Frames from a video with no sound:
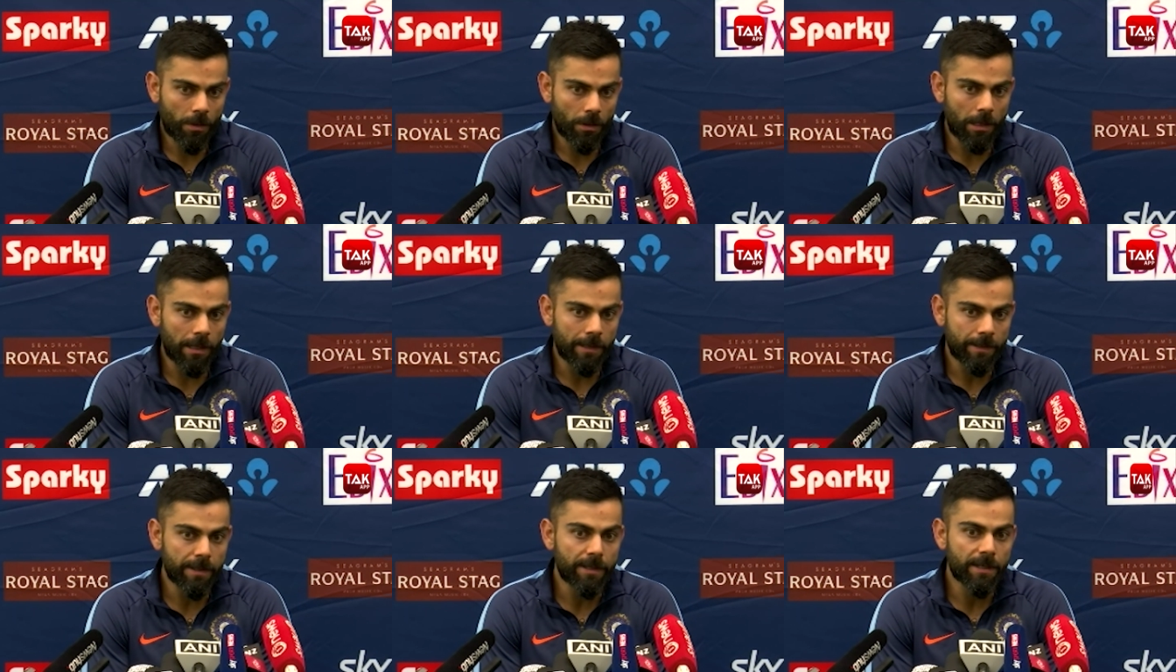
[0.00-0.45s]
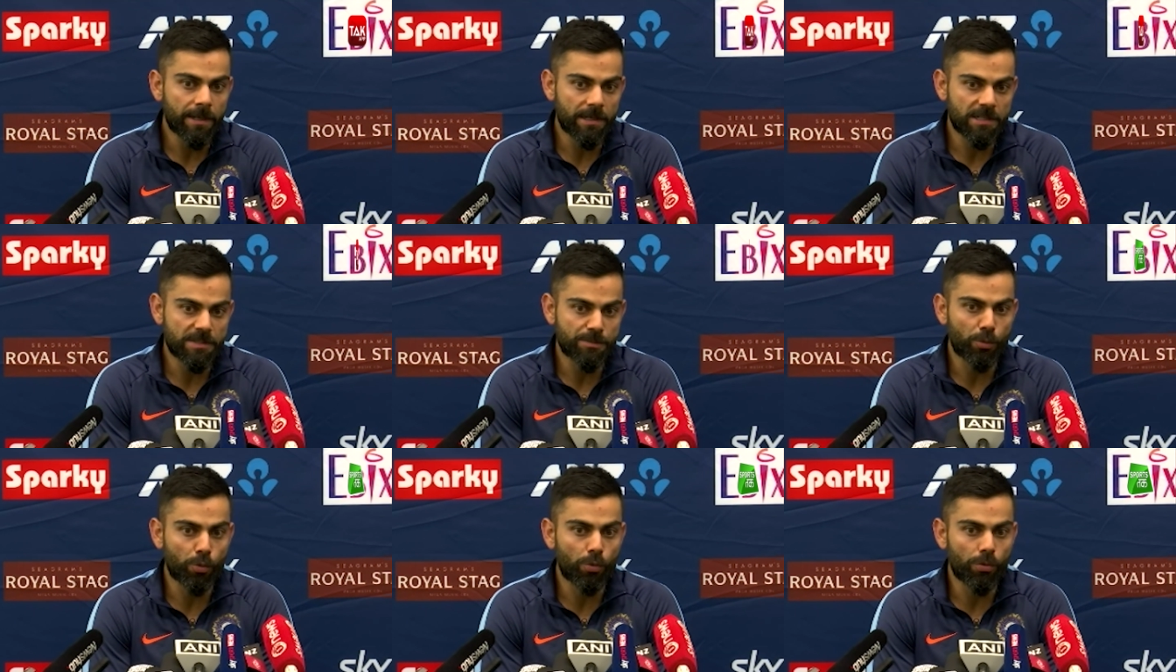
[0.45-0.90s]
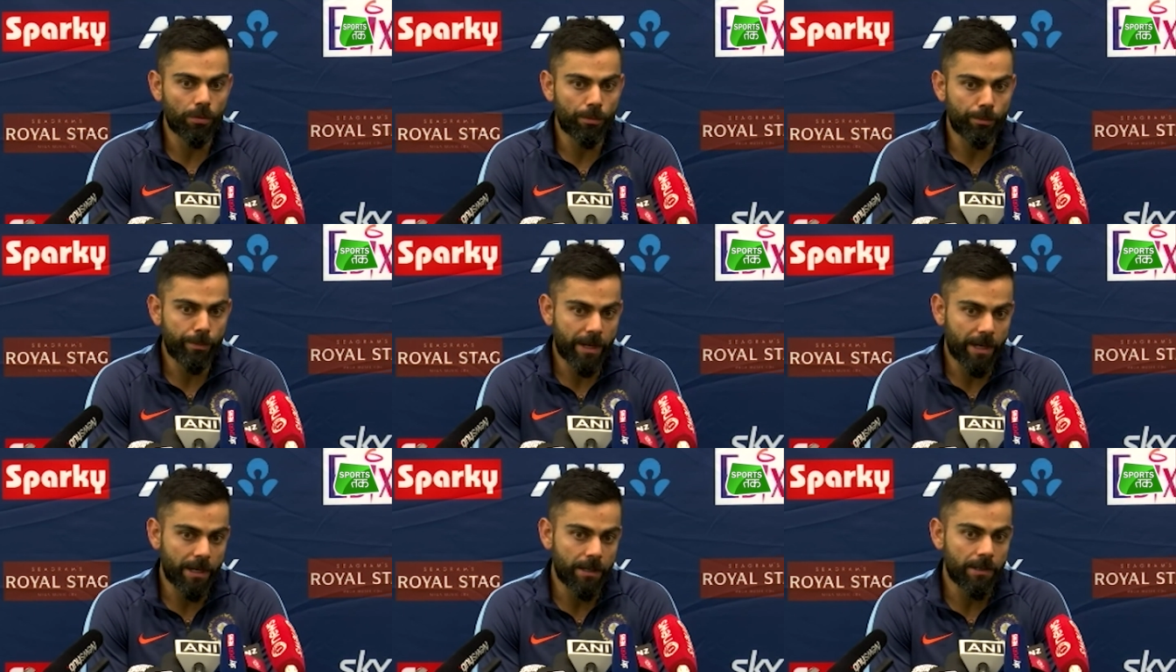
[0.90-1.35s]
I think it has
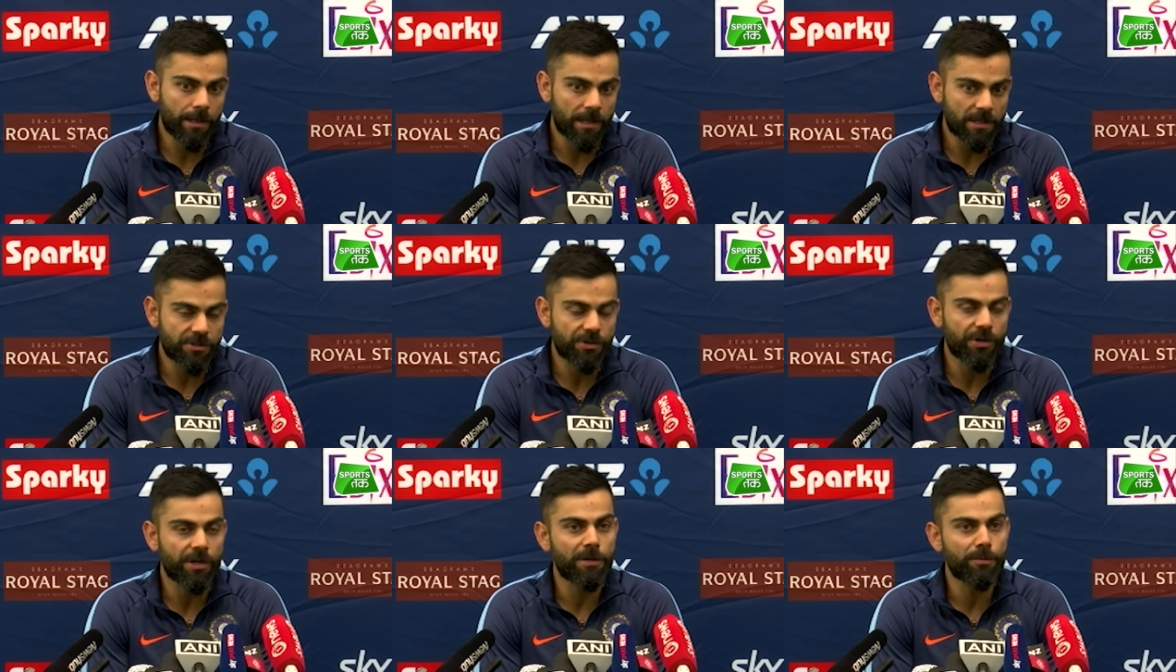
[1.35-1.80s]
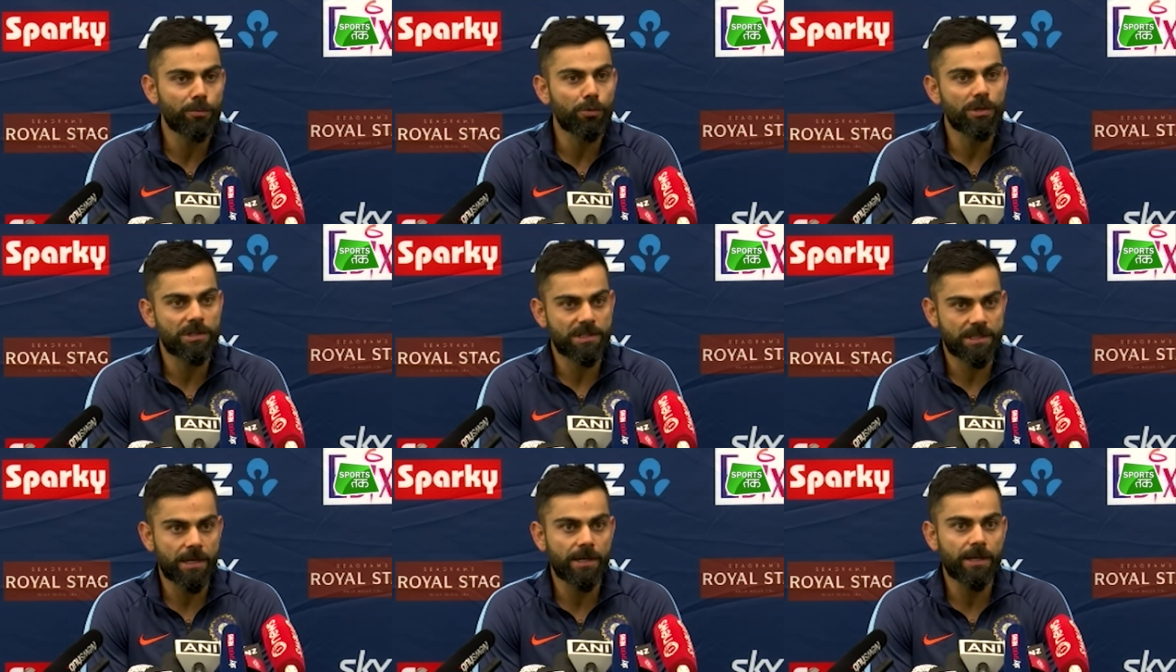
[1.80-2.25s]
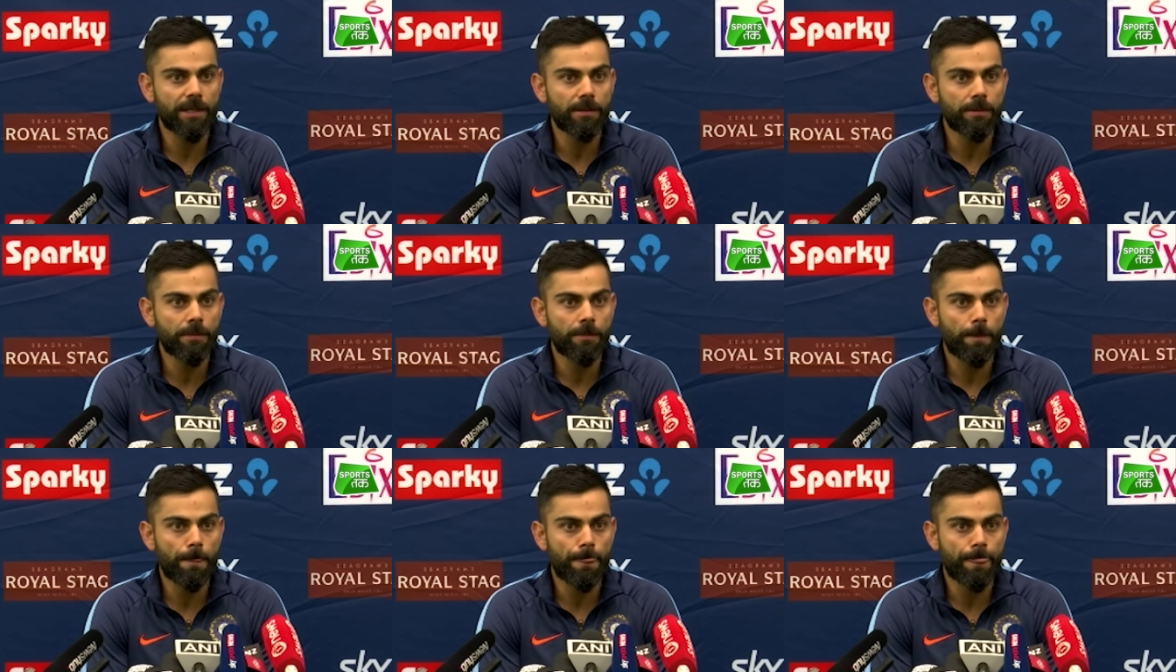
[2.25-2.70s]
made Test cricket more exciting.